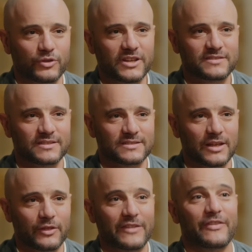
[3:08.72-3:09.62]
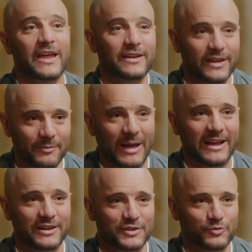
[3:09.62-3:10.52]
Tunis, and South, and then
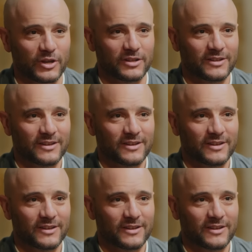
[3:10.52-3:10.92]
back in Israel.